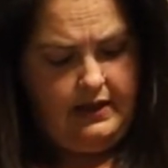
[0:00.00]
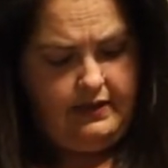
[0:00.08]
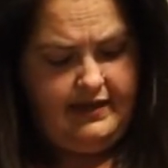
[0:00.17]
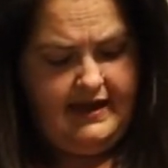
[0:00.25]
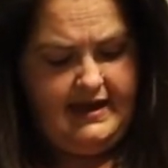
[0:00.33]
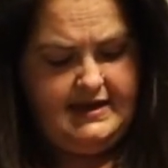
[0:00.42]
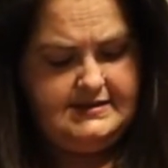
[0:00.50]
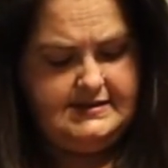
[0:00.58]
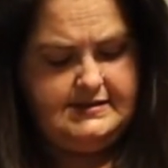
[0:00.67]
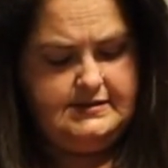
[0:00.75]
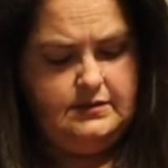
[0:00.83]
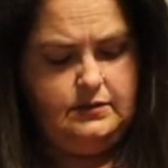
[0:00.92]

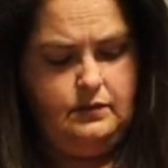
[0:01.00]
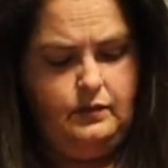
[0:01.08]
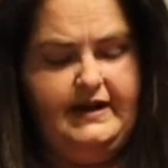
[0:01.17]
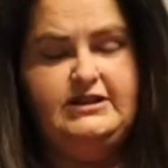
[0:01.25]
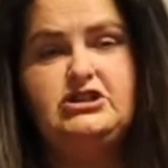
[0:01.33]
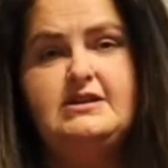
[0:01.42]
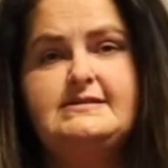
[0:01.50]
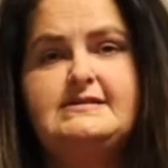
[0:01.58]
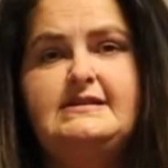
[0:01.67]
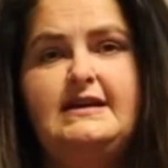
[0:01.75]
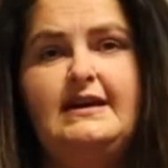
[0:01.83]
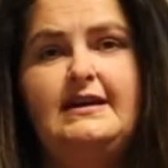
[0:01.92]
these we just
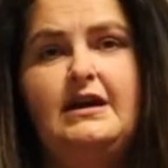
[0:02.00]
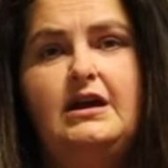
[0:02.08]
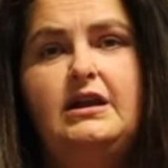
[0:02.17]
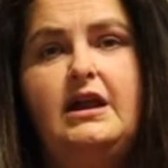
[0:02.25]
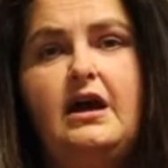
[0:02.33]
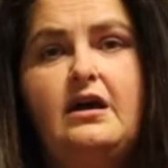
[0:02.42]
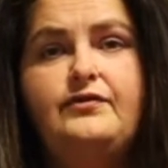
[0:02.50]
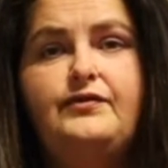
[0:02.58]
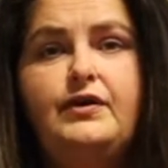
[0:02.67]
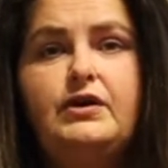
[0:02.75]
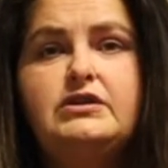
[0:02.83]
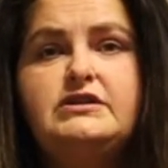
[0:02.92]
did enough
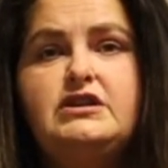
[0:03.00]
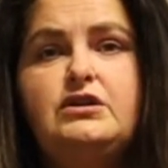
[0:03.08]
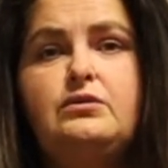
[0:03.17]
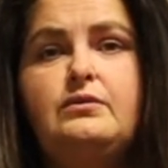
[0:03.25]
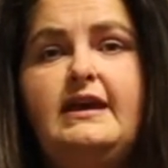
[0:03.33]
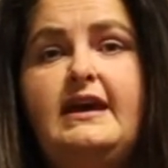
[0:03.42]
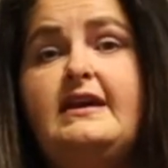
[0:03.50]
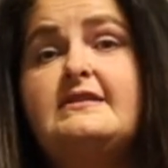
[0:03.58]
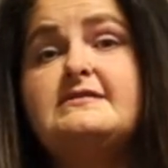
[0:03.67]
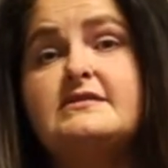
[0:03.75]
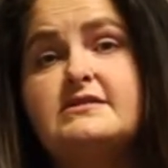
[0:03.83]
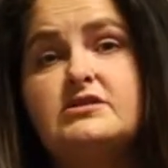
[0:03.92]
to get
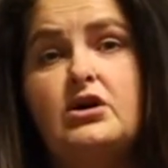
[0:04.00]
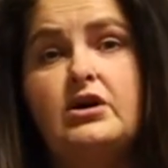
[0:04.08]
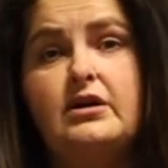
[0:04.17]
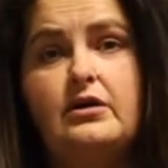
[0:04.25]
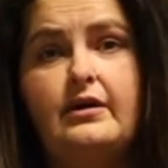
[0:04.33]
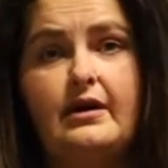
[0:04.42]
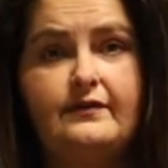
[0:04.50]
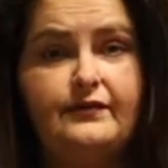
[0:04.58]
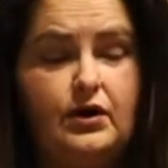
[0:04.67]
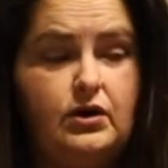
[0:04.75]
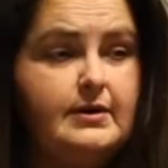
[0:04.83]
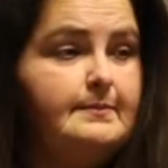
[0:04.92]
us a start on our
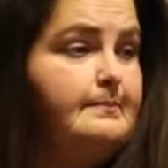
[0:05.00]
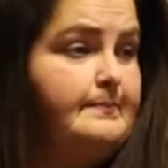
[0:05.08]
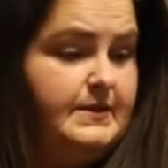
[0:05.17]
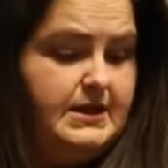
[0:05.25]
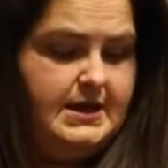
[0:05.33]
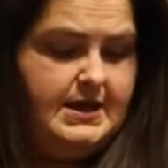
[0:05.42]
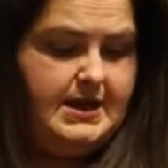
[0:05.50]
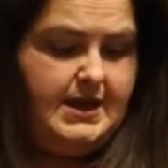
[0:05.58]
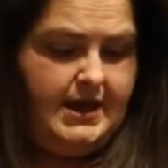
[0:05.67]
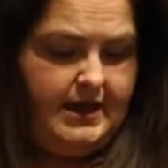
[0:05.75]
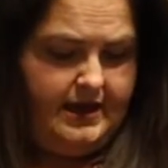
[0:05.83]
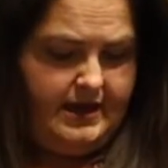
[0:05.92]
farm,
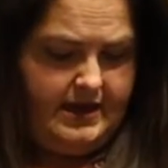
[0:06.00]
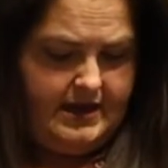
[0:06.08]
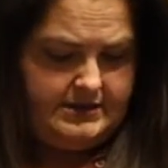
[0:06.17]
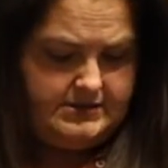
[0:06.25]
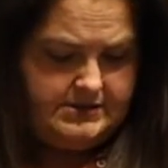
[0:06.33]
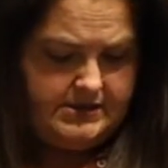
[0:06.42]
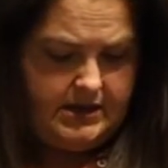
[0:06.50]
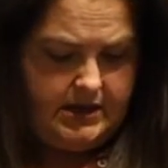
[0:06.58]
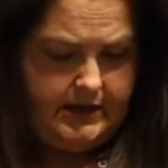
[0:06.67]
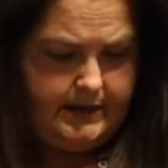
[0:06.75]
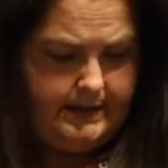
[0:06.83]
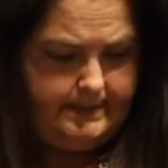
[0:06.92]
and
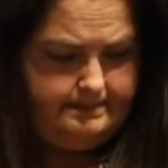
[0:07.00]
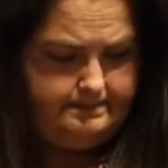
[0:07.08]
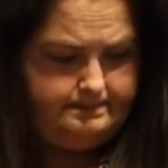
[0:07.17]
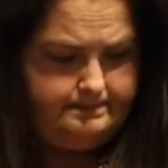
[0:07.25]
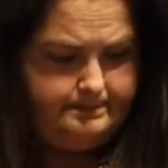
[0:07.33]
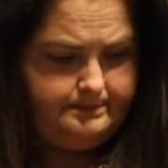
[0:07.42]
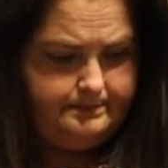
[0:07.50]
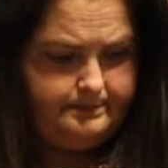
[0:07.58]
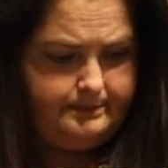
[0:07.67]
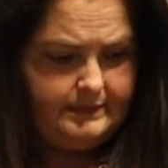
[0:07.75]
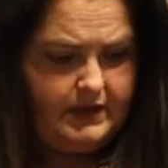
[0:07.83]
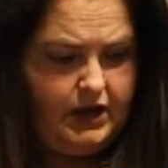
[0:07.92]

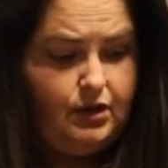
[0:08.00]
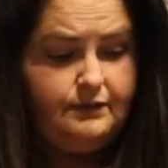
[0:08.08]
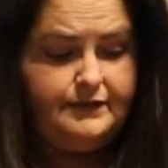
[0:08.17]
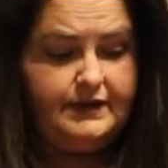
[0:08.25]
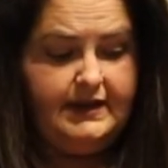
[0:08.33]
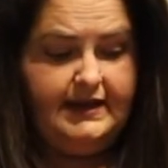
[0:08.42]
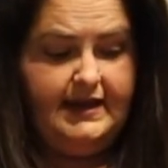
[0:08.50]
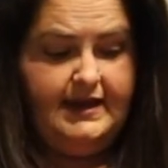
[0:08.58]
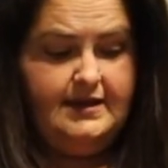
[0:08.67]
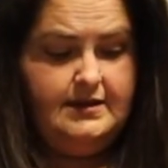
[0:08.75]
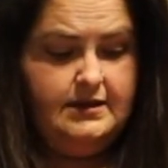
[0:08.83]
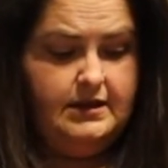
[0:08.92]
hopefully